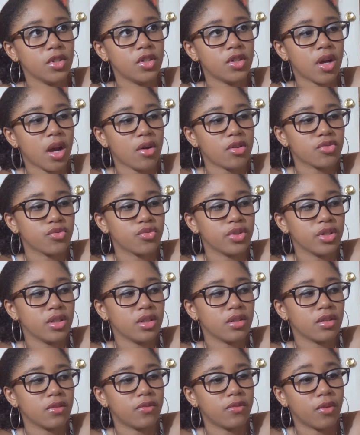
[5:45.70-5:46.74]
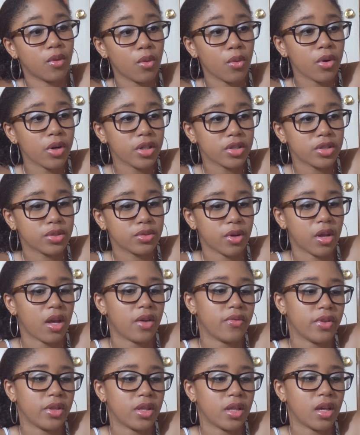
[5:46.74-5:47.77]
you know i was really looking forward to
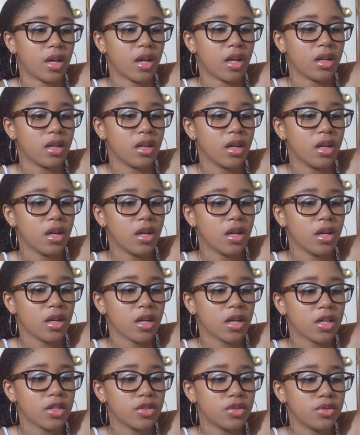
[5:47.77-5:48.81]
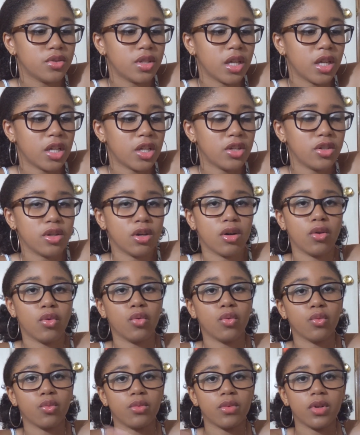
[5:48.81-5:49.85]
having that because you think you
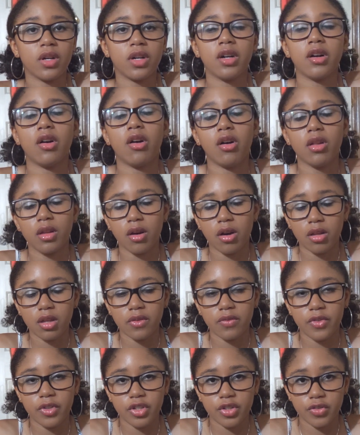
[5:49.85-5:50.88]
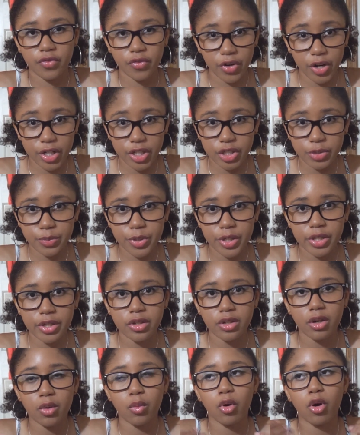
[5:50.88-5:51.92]
know all, all of us freshmen you
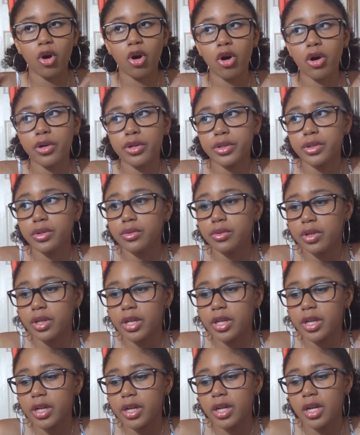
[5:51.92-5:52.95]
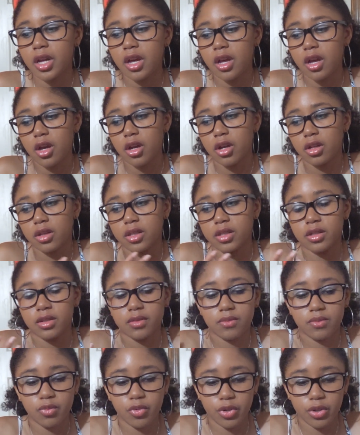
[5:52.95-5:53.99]
know we're all new here this
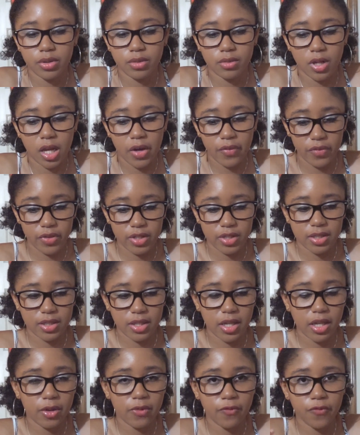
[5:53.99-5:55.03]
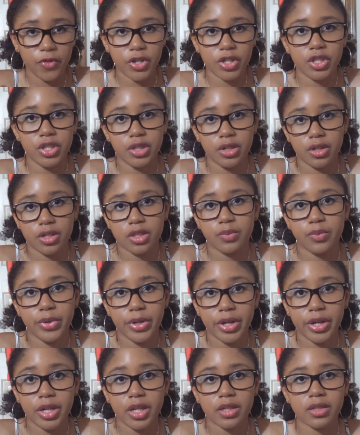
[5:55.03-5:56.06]
is we're having the same first year
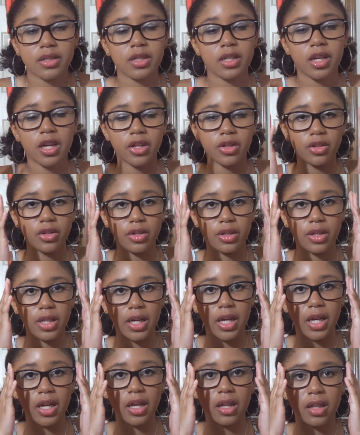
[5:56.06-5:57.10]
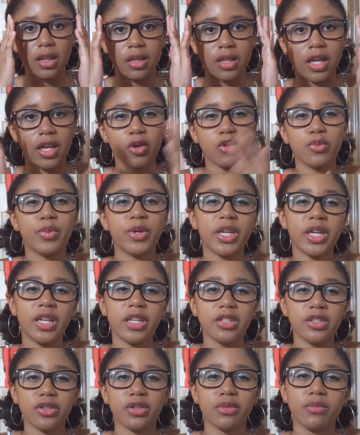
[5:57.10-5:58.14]
experience together like that it would be
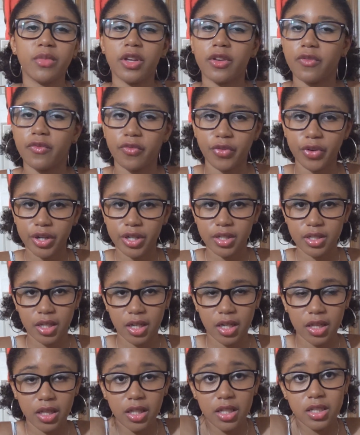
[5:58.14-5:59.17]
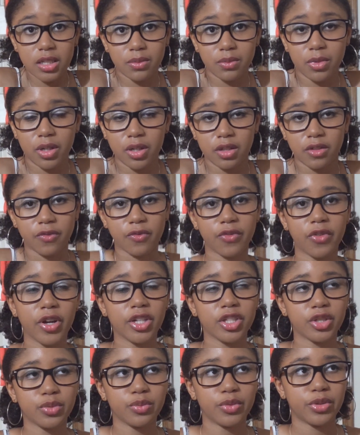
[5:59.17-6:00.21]
easier to make friends like at least among the
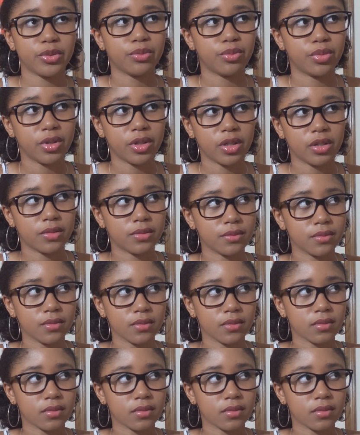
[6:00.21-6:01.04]
freshmen but